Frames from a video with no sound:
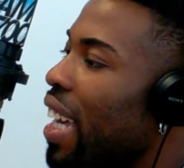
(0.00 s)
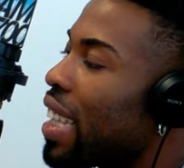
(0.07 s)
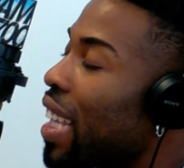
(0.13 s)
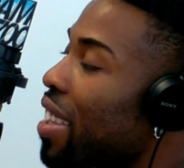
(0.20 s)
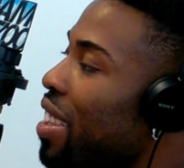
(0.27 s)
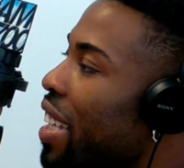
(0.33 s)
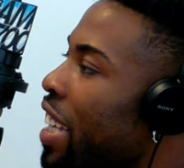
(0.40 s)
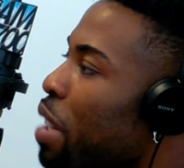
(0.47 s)
He
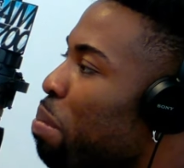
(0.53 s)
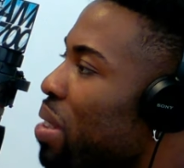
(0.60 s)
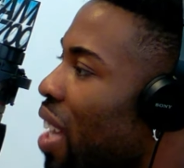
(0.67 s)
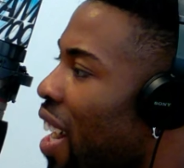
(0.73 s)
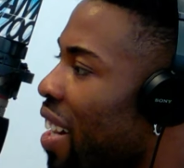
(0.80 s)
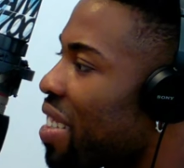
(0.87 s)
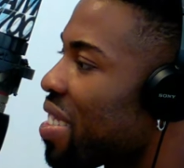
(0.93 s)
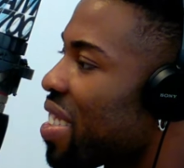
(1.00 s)
led the league in
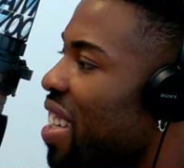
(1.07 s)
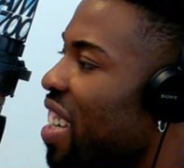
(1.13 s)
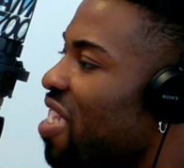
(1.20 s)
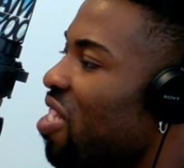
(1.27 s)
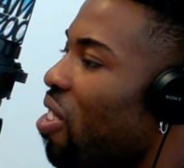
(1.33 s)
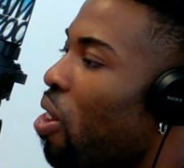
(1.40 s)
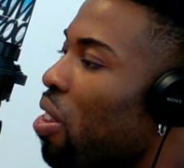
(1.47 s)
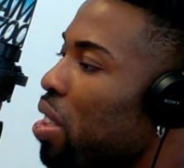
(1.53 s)
blocks,
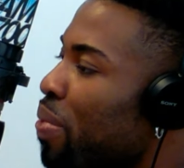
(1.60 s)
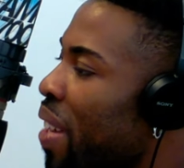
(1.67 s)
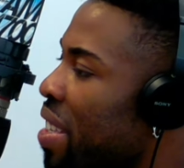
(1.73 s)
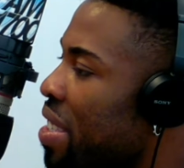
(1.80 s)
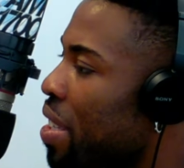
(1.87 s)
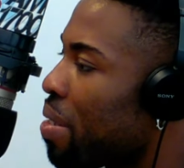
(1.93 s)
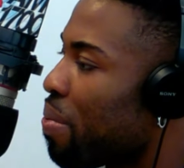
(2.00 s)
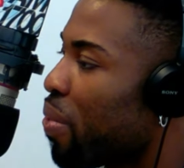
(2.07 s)
all
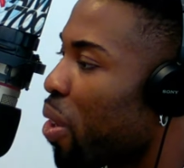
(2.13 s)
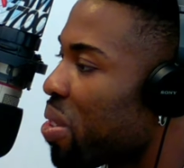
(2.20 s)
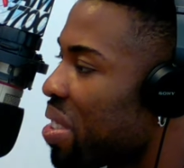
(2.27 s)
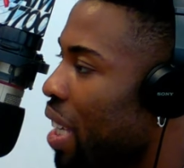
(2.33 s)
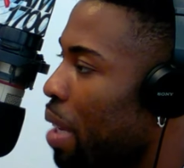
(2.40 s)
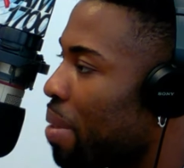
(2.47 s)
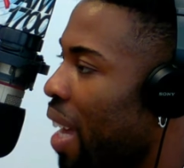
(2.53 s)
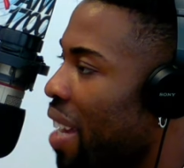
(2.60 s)
defensive
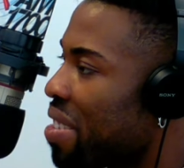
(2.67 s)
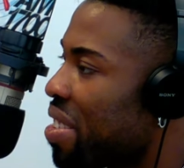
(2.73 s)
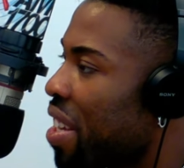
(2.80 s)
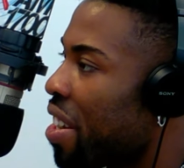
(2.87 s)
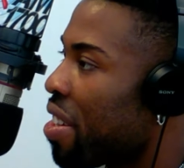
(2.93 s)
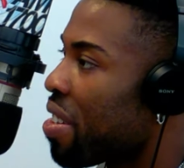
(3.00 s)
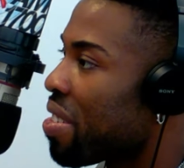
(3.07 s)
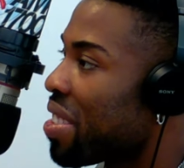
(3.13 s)
first team last
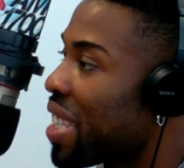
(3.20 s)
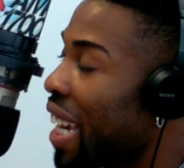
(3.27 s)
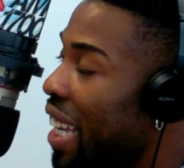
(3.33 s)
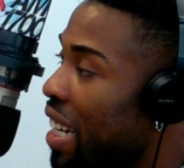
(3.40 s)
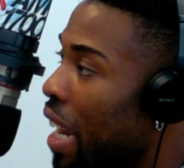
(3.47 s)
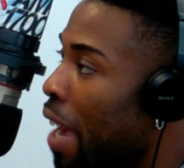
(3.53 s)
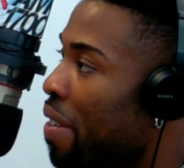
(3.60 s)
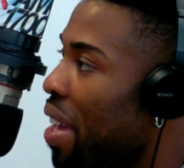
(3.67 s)
year,
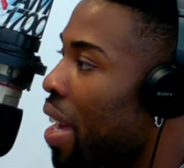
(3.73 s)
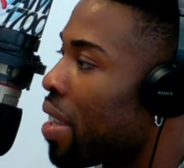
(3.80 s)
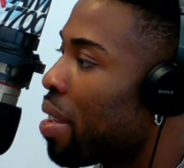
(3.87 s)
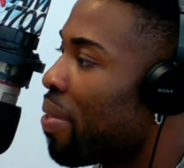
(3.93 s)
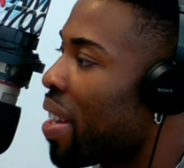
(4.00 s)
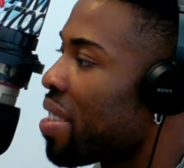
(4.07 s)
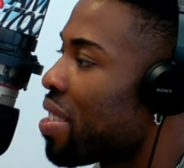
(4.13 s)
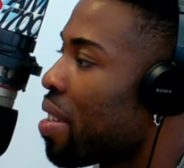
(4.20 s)
second in
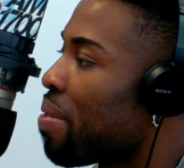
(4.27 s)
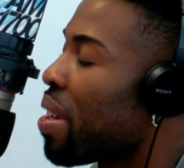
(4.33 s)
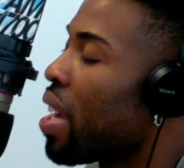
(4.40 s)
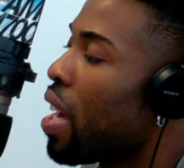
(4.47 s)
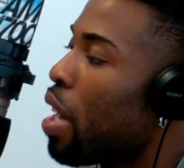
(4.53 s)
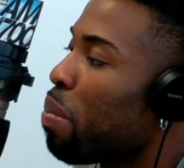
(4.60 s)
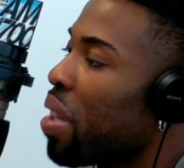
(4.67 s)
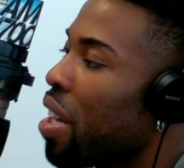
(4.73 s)
defensive
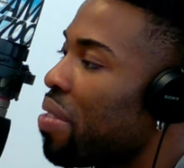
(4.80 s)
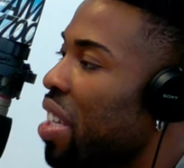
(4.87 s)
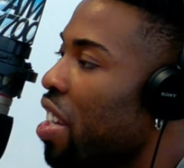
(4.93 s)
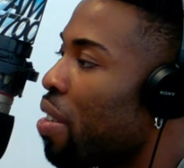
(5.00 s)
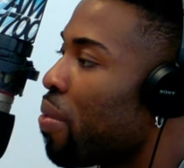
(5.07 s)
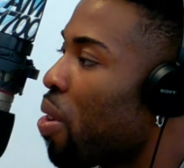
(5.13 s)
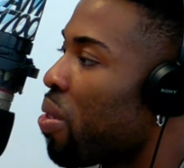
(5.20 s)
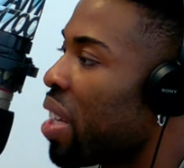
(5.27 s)
player of the
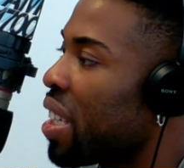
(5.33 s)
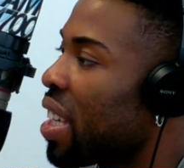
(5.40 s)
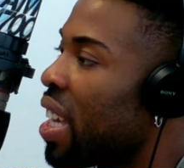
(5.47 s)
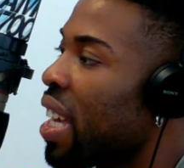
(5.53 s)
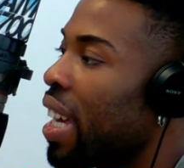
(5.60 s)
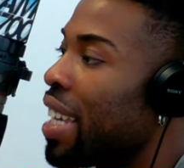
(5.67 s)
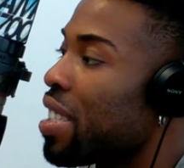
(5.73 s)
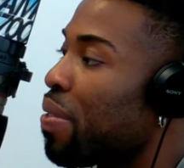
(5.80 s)
year voting.
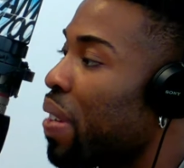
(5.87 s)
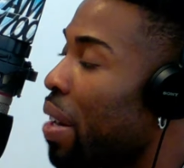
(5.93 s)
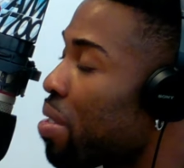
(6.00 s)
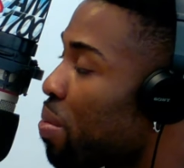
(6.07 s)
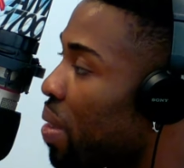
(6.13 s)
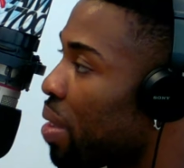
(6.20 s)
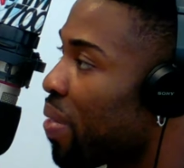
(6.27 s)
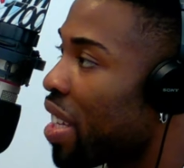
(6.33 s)
He's a
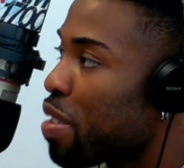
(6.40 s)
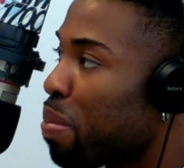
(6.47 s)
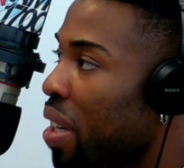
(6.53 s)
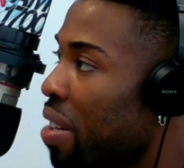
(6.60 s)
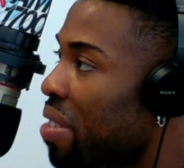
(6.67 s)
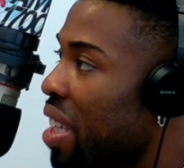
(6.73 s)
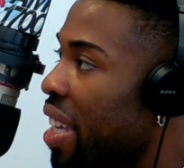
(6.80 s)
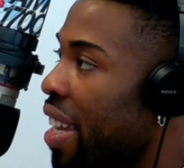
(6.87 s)
favorite to win defensive
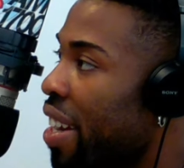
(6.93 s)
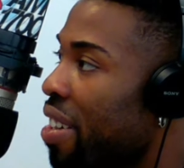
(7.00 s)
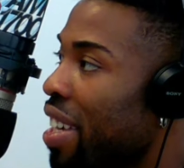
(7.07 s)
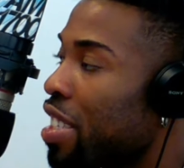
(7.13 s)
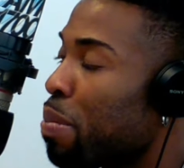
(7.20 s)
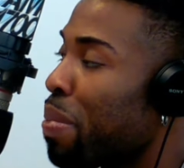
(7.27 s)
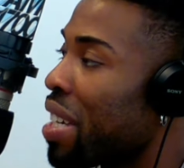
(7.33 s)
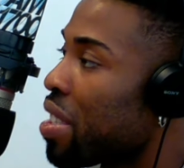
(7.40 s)
player of the year.
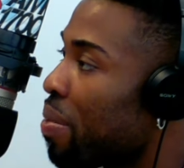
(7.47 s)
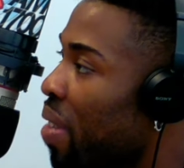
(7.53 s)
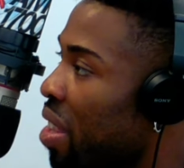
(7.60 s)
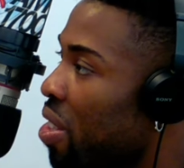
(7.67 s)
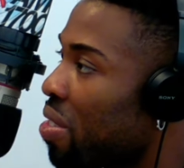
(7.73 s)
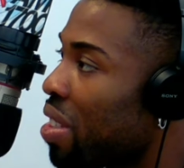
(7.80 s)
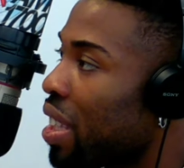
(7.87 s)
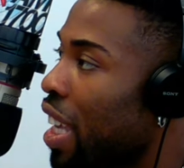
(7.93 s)
He's the best
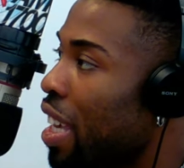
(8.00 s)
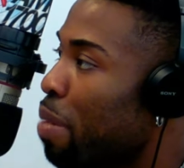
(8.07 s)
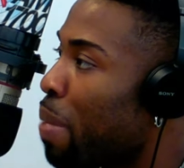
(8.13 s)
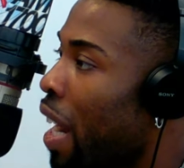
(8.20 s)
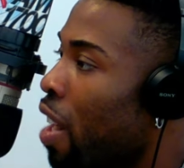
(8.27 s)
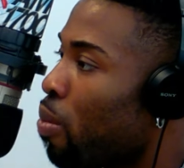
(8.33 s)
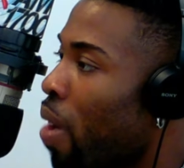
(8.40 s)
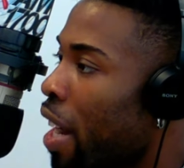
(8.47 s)
defender in the league
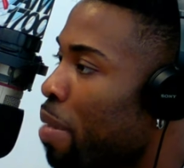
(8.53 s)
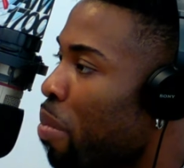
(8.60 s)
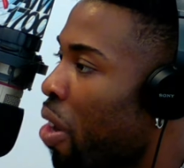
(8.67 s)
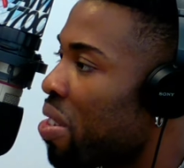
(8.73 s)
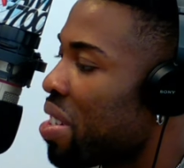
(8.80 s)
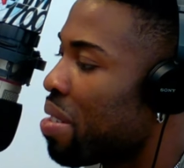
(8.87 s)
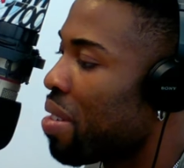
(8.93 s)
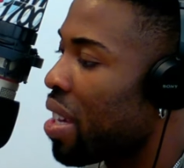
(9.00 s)
by a wide
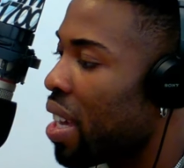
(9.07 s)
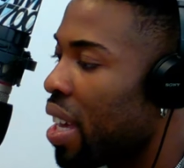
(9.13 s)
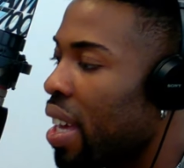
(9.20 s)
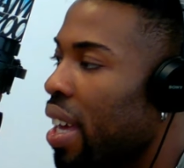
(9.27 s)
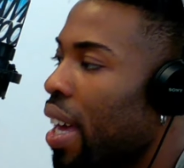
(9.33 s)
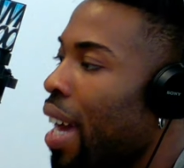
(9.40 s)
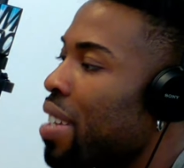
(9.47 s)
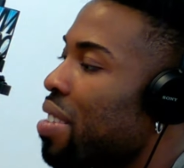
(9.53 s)
margin,
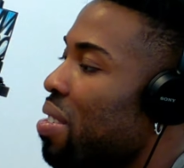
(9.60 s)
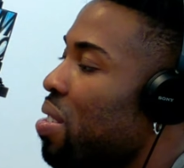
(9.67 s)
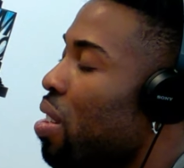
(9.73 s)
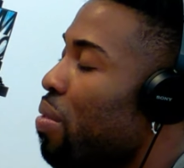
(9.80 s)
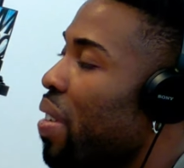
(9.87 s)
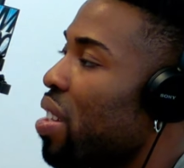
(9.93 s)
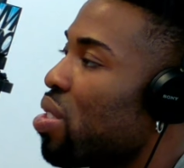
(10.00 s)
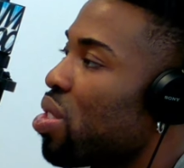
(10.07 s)
as the
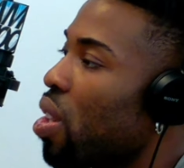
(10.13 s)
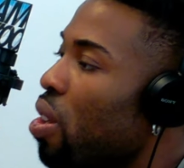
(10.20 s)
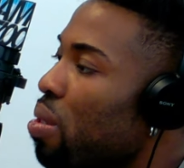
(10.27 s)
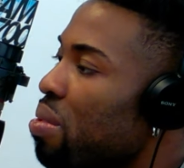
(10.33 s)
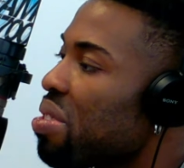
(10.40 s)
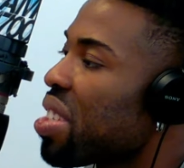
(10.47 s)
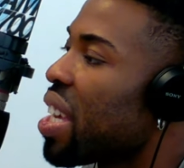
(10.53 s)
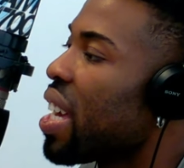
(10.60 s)
survey
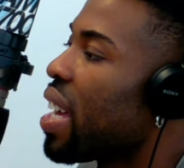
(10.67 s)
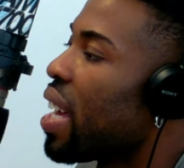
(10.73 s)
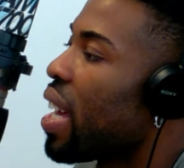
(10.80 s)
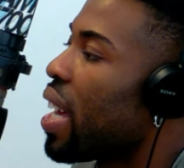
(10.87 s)
shows.